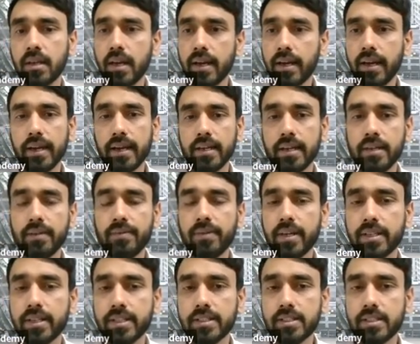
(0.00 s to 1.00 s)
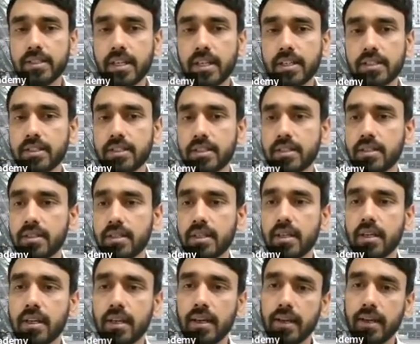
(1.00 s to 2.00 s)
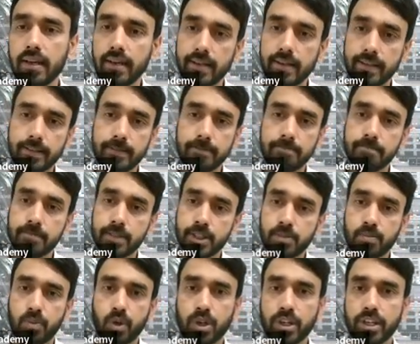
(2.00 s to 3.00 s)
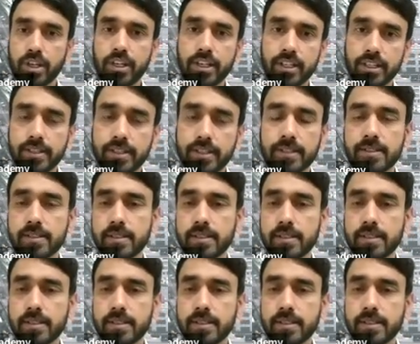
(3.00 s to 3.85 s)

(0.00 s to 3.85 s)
and identify the structure and spontaneous answer.